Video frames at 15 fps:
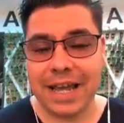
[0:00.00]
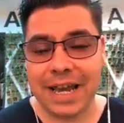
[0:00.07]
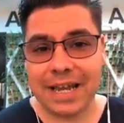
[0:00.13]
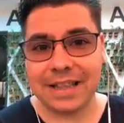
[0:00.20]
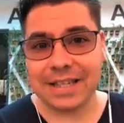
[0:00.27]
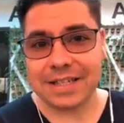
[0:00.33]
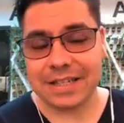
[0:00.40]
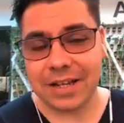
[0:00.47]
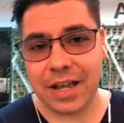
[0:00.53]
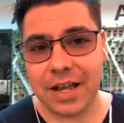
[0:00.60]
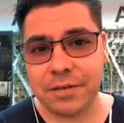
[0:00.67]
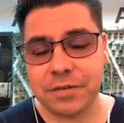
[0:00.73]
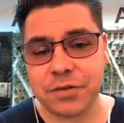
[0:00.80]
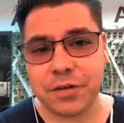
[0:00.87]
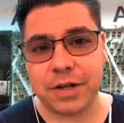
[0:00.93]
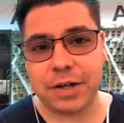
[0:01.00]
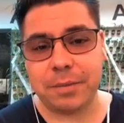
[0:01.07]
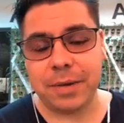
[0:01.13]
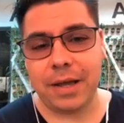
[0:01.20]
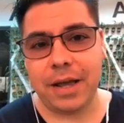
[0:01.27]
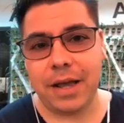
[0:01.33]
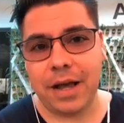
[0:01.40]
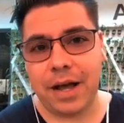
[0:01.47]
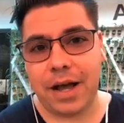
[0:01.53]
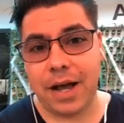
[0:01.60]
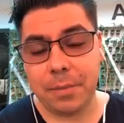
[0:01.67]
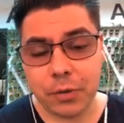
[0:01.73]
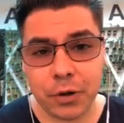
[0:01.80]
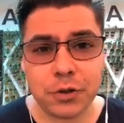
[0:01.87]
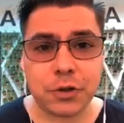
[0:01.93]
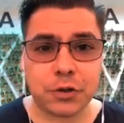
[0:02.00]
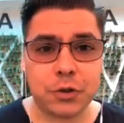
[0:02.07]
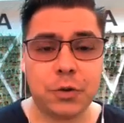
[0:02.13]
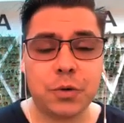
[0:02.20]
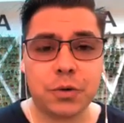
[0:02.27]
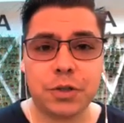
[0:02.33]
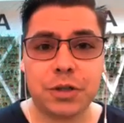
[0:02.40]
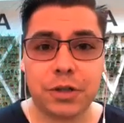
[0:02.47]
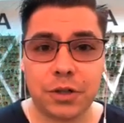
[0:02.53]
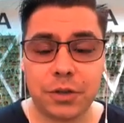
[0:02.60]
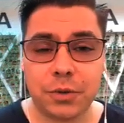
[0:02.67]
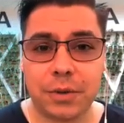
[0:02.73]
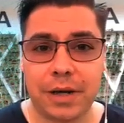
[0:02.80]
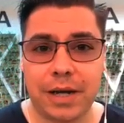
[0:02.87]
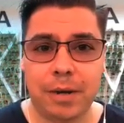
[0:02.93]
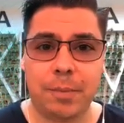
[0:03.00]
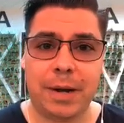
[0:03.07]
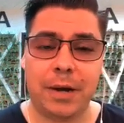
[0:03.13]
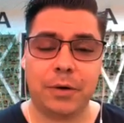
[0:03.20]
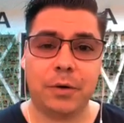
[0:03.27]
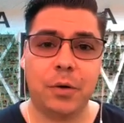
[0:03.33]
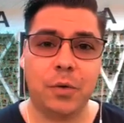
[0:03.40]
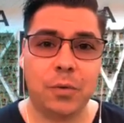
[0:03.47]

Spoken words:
In this live stream, I'm going to talk to you about